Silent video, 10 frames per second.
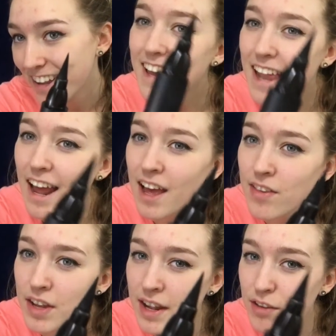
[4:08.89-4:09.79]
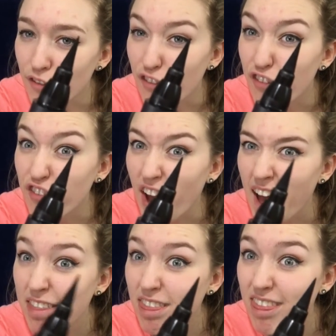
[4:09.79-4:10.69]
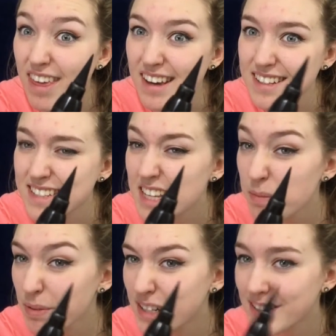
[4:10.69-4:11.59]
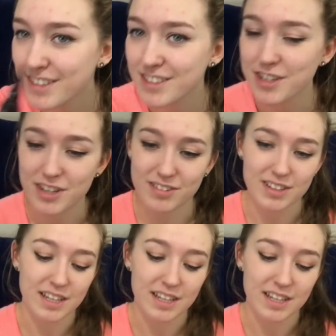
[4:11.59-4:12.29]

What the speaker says: It has a nice fat, thick tip, so you can